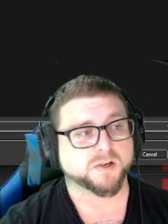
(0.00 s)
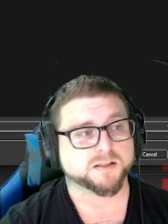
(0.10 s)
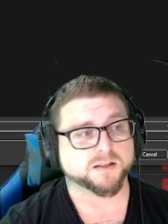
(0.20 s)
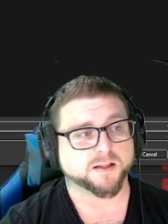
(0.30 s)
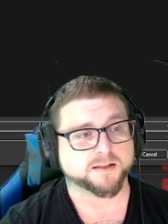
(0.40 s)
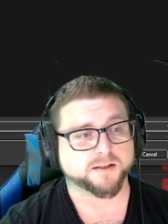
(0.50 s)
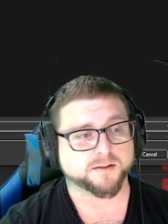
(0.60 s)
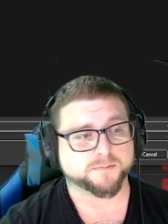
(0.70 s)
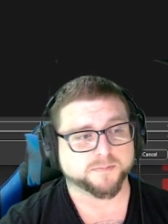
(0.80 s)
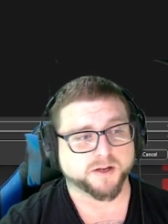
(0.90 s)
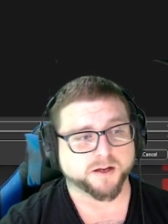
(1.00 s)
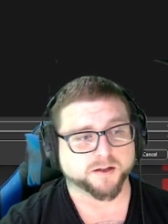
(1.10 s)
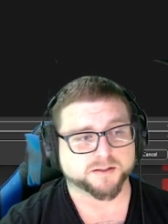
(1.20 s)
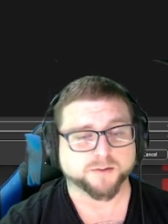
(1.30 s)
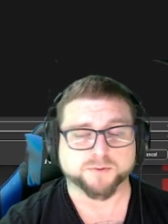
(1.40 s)
Select it. It'll
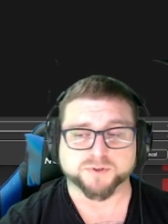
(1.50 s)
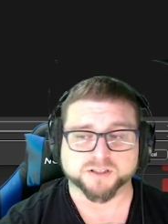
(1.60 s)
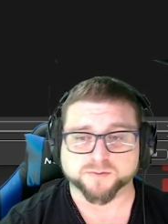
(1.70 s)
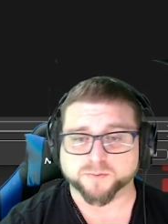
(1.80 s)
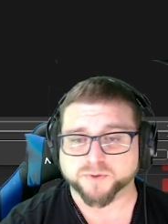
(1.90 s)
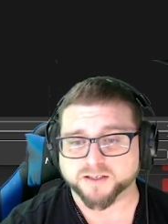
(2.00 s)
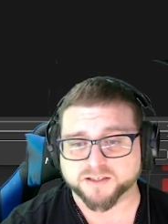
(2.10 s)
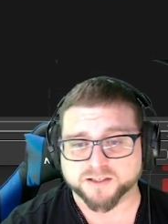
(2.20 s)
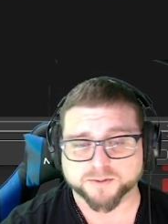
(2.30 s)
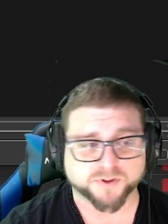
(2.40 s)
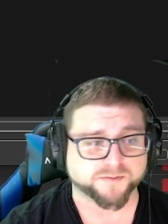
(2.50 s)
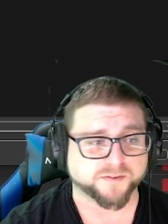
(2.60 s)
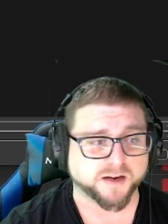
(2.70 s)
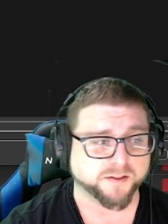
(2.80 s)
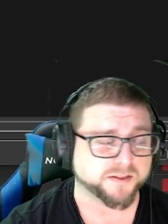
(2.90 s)
say, would you like to replace this with the
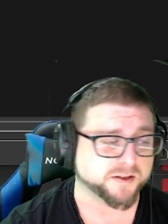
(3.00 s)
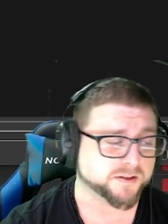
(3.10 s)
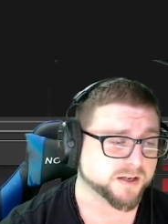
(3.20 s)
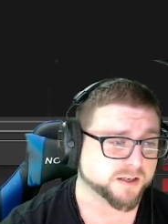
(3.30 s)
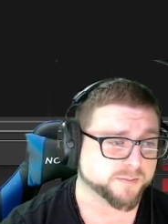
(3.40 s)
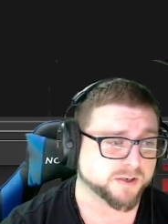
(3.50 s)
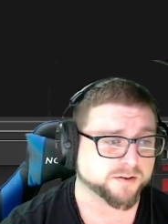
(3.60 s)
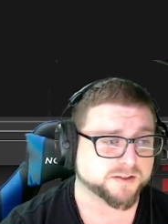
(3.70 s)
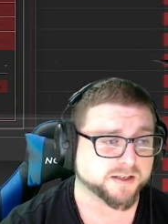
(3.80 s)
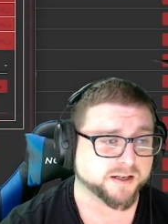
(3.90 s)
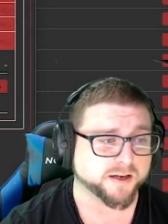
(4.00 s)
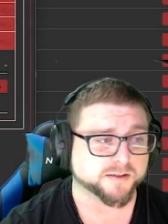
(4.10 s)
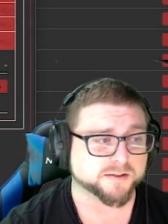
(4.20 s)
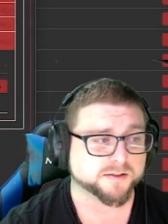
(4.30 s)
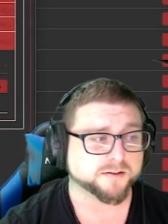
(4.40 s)
file that they're talking about? You say
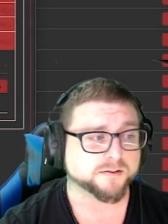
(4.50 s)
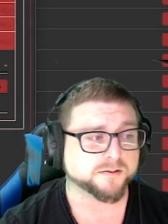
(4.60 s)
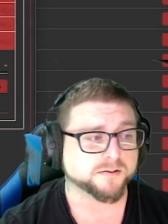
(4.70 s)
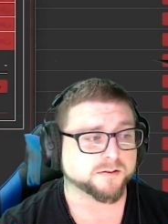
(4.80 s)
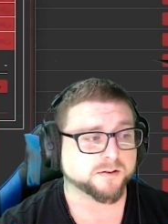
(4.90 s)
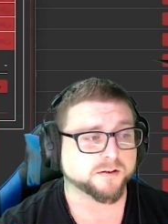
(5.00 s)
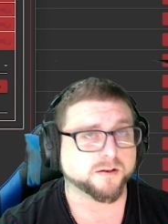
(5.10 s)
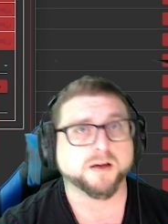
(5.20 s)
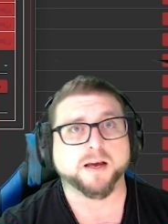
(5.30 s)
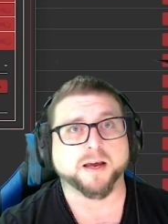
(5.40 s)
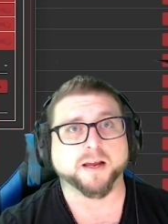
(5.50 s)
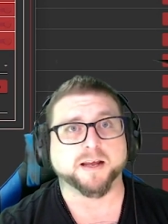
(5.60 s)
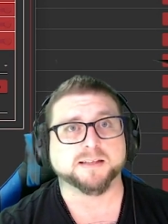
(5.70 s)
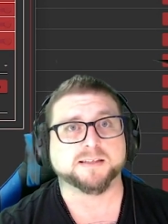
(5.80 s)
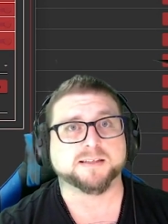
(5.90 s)
yes. and
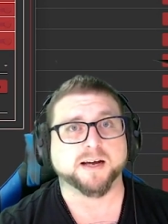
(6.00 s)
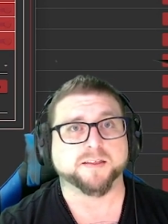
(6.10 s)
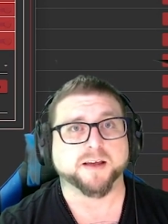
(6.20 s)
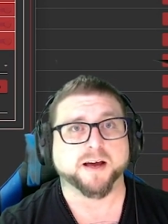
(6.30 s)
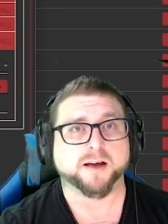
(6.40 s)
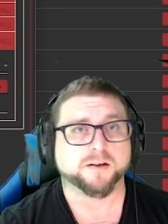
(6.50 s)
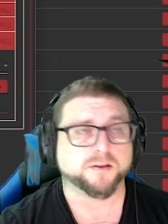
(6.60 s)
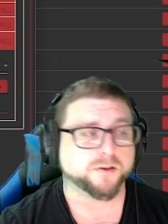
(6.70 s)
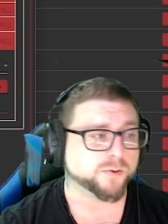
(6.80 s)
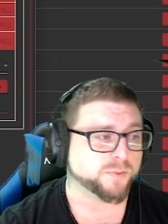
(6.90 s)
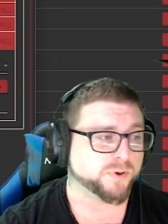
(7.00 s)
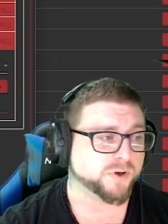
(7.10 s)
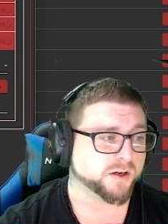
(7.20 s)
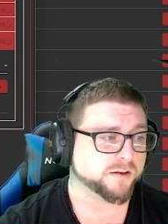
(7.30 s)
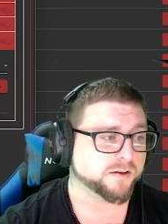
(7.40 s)
inside that you will put